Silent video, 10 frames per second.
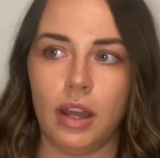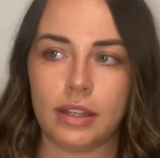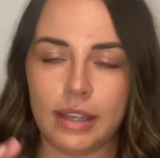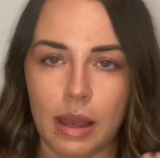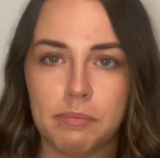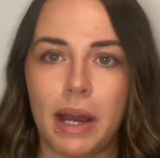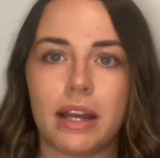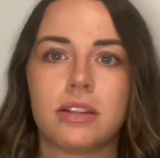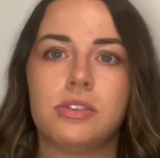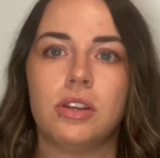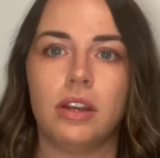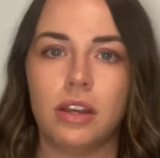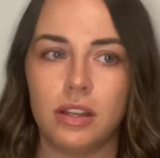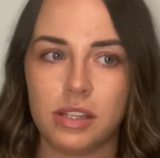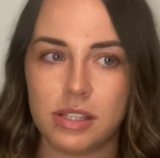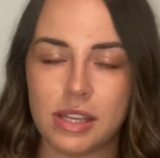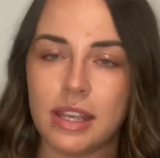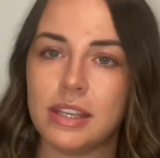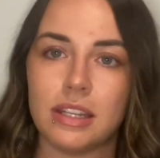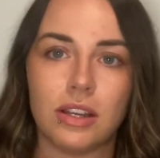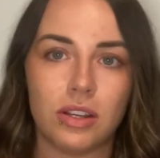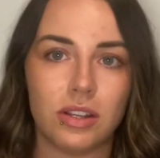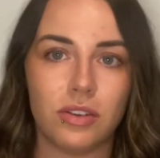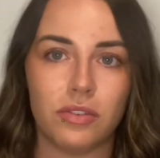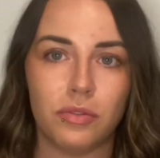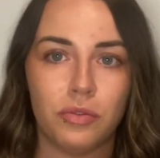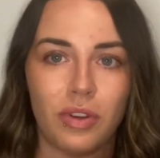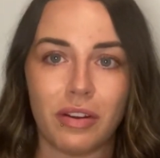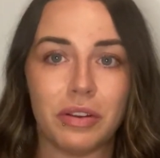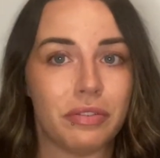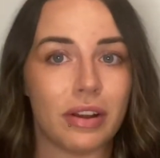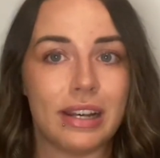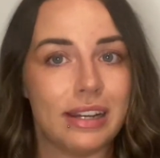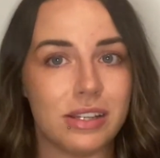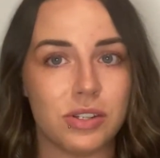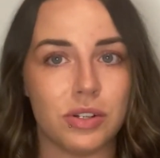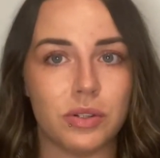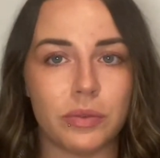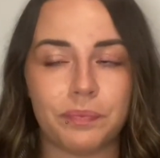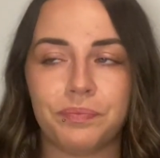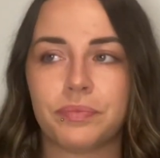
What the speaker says: Get back to taking it very, very little,